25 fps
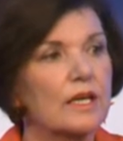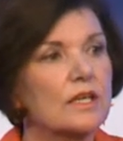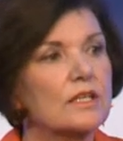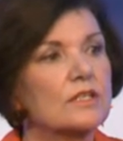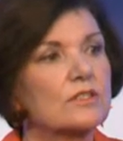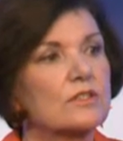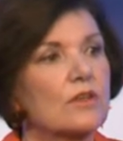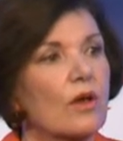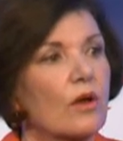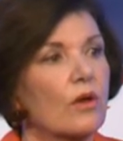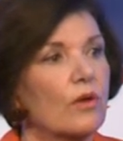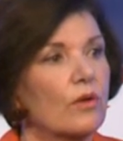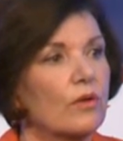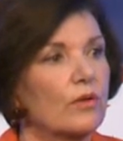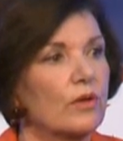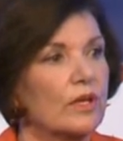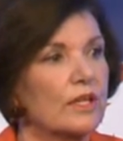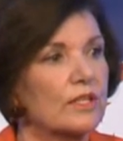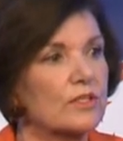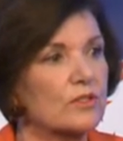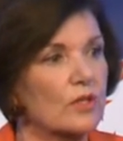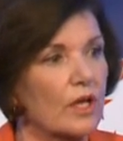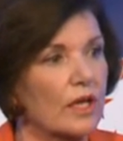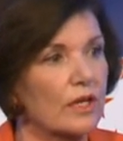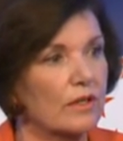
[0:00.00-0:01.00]
So
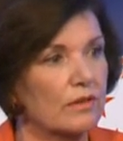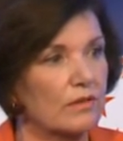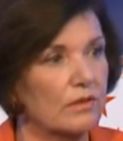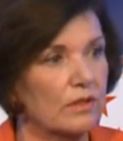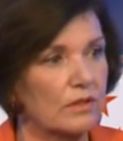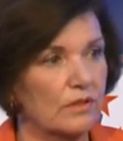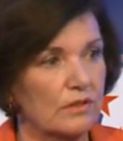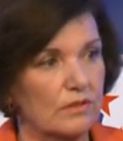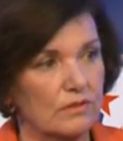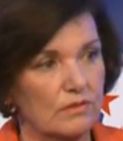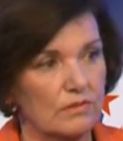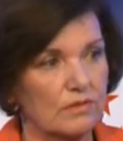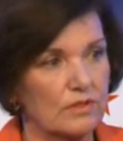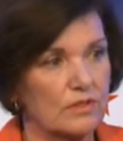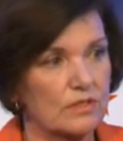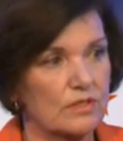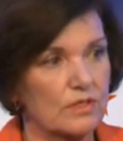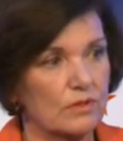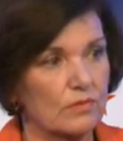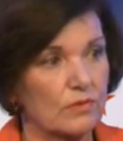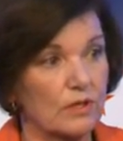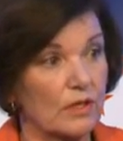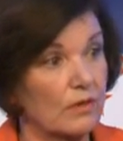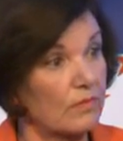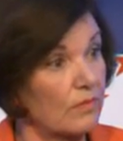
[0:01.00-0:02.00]
it's, uh, uh, it's,
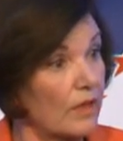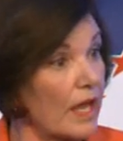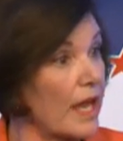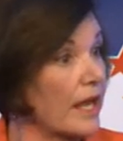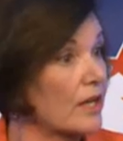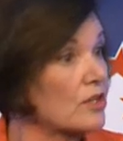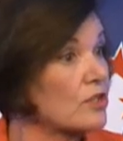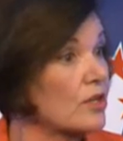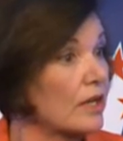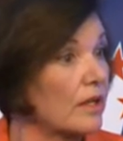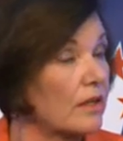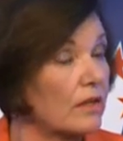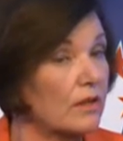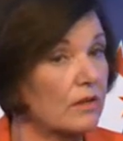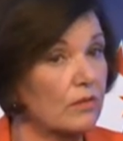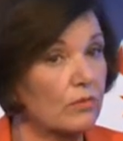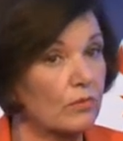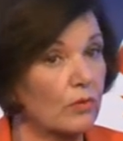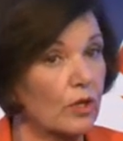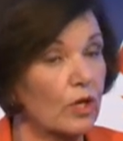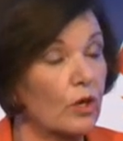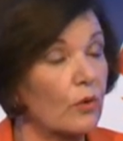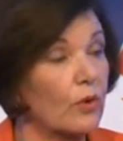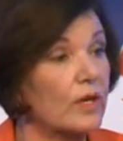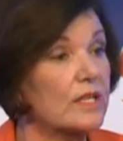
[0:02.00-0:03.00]
uh, actually the
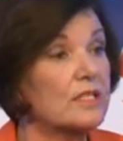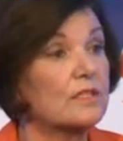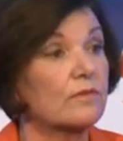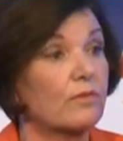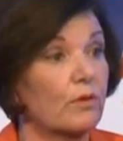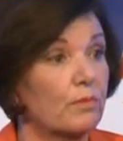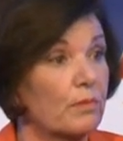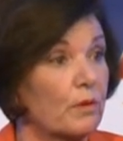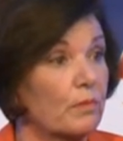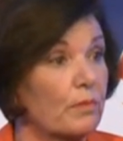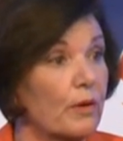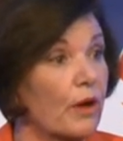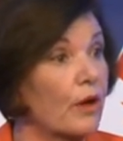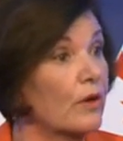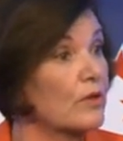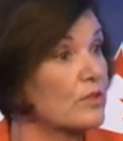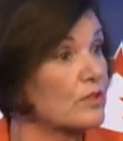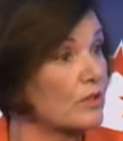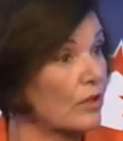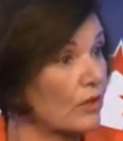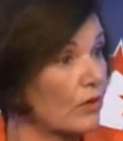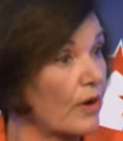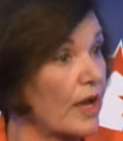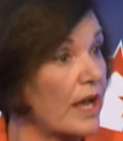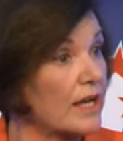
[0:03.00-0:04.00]
requests for
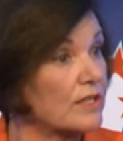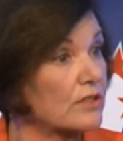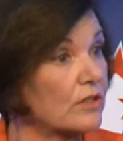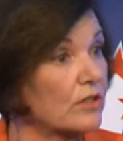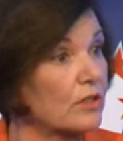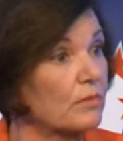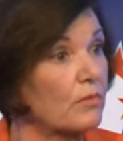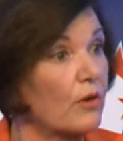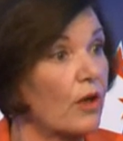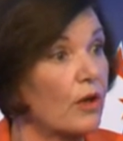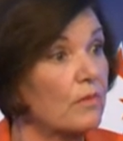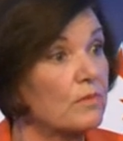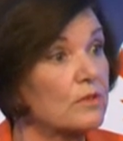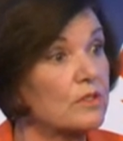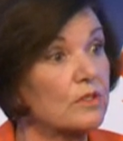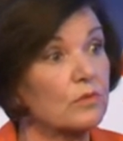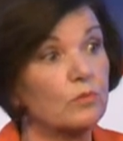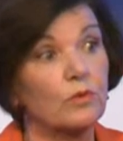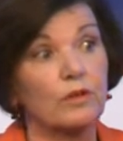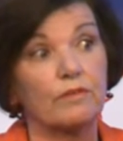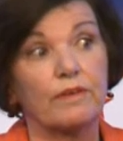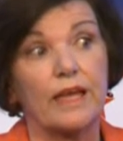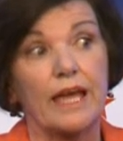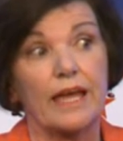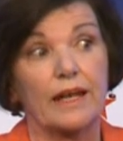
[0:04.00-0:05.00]
proposal are out at the moment, and
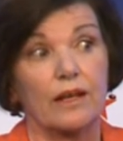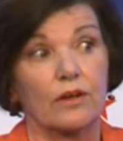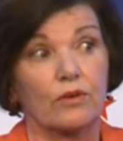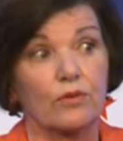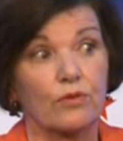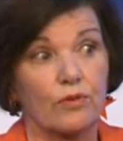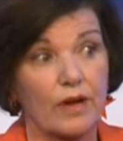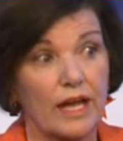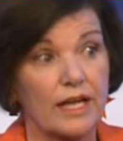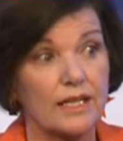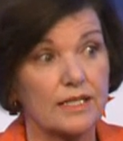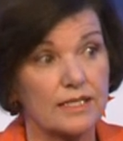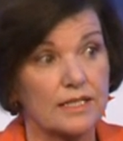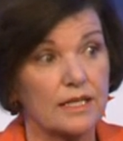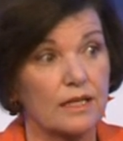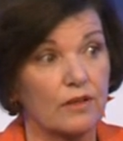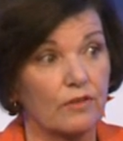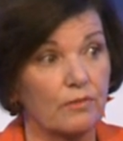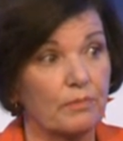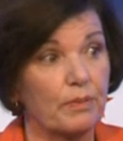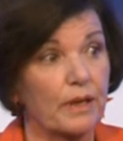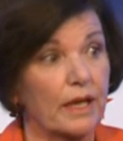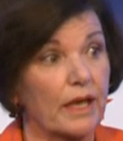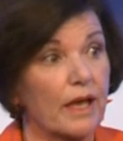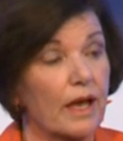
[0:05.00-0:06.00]
we've had a great deal
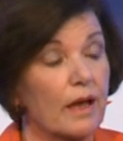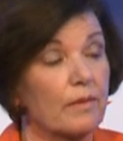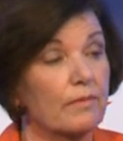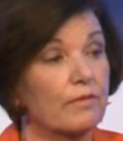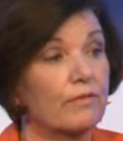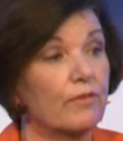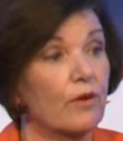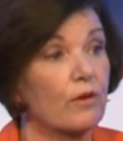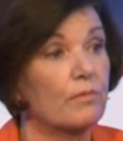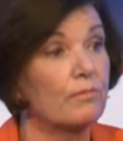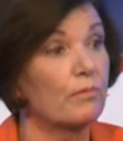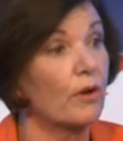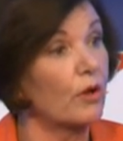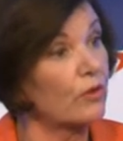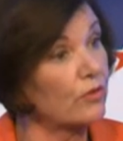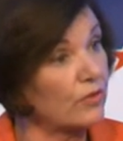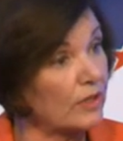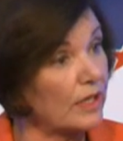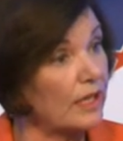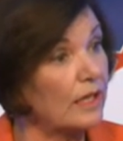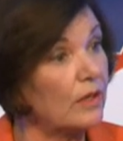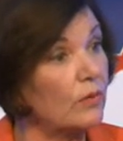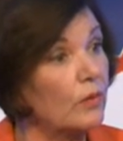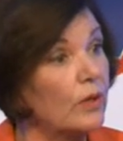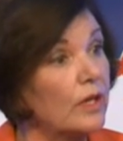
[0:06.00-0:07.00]
of pickup from both
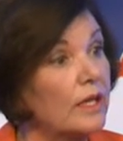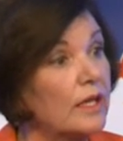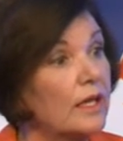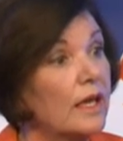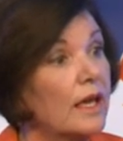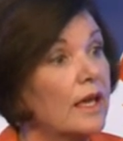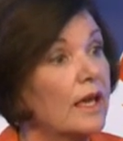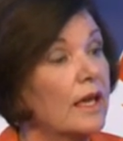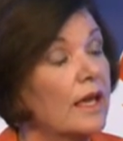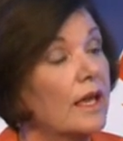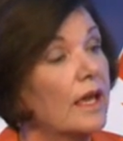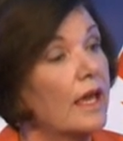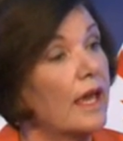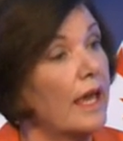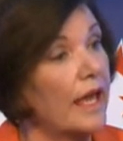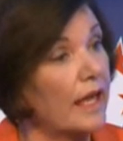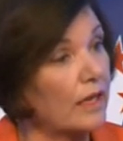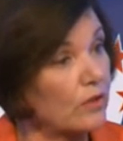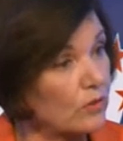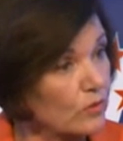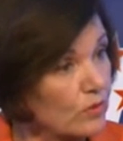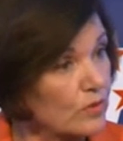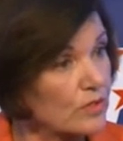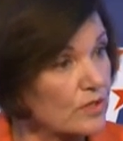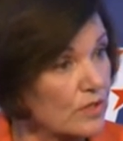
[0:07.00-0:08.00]
iwi
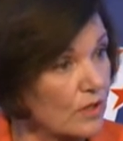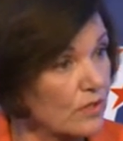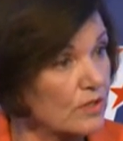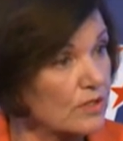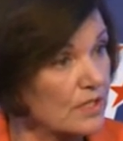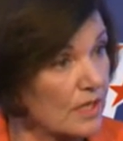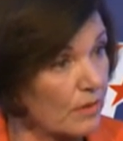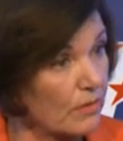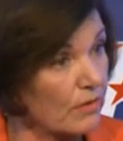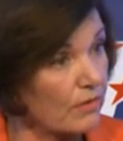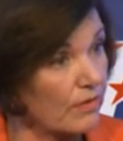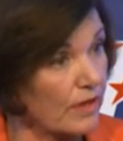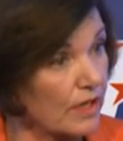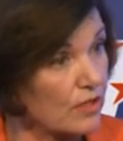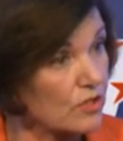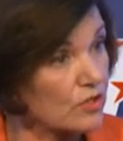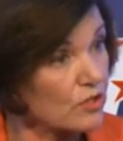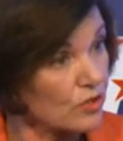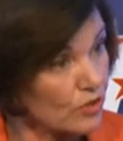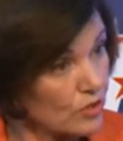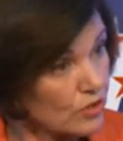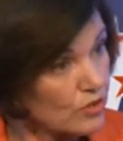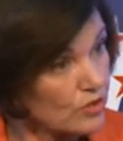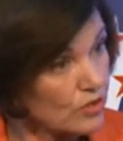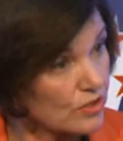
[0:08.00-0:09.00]
and also some of our
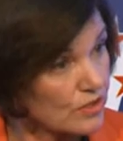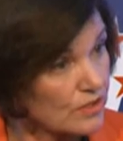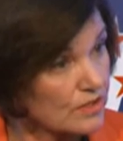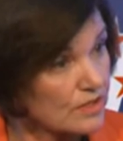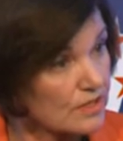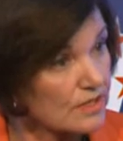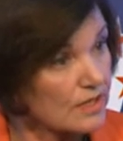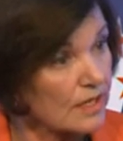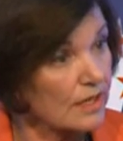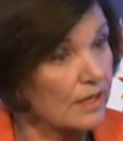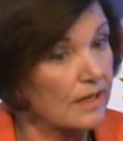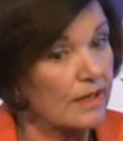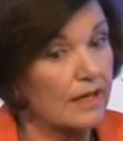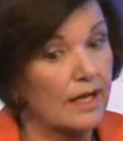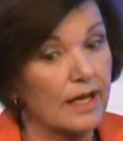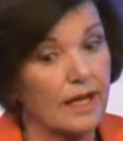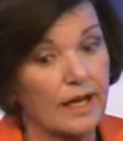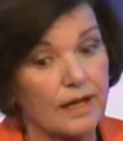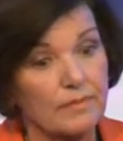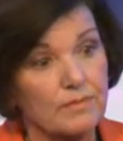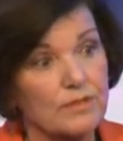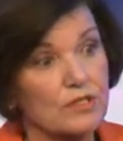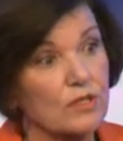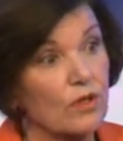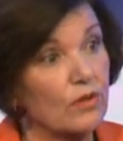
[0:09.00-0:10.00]
churches.
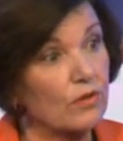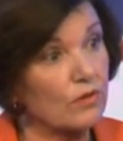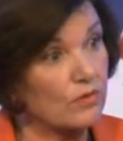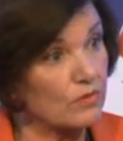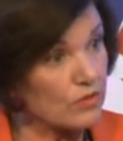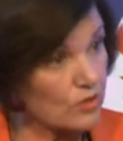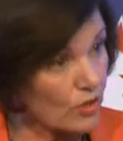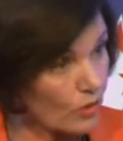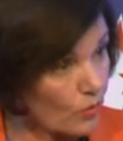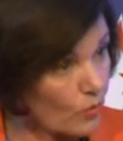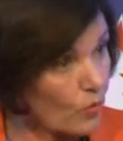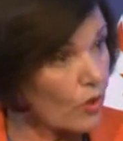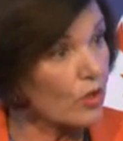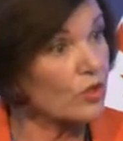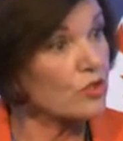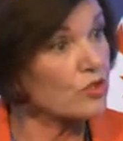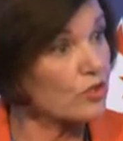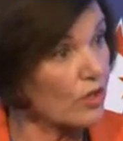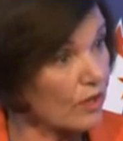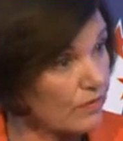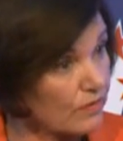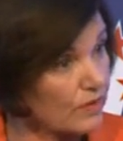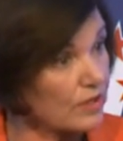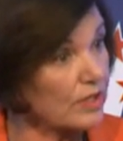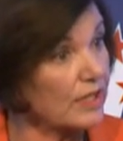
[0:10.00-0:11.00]
Um, so, so watch
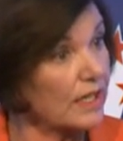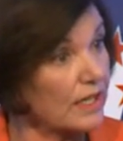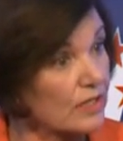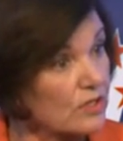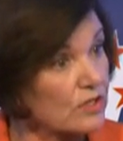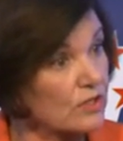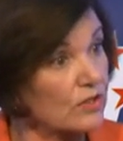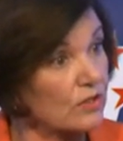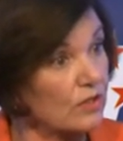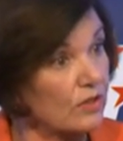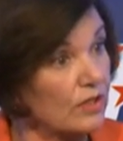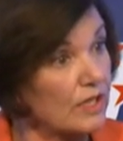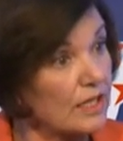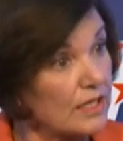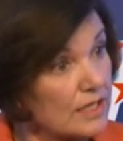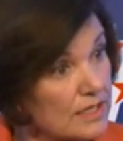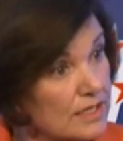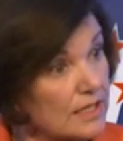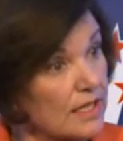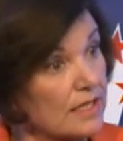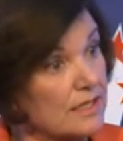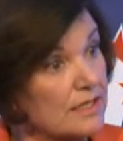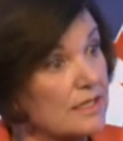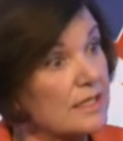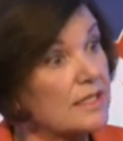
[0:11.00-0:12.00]
over the next two years.
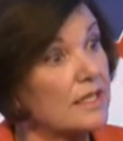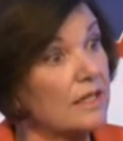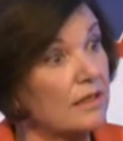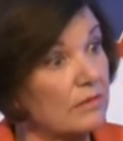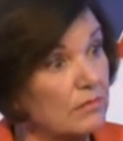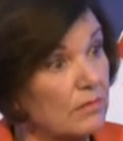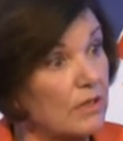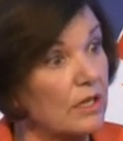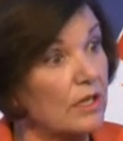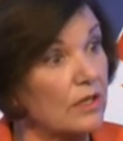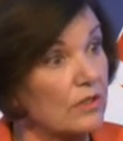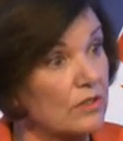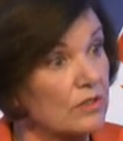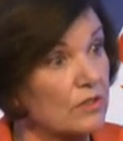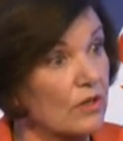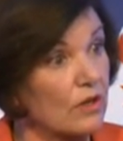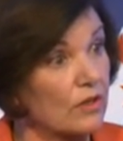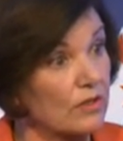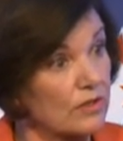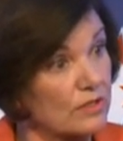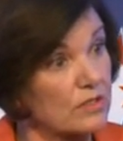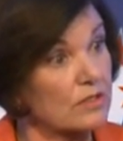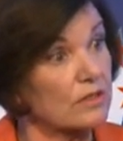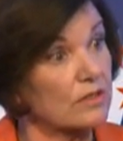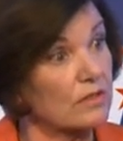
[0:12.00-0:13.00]
That's $10 million
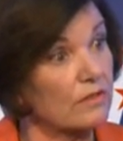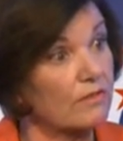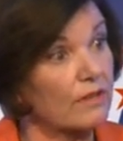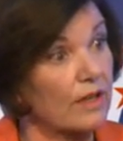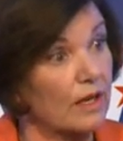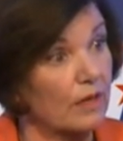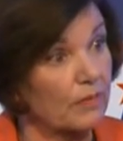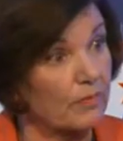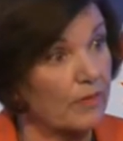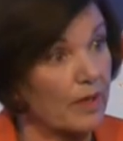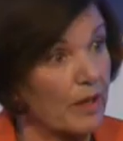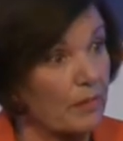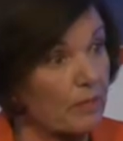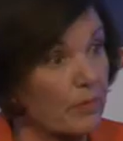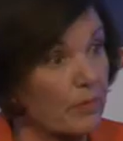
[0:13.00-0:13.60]
to develop that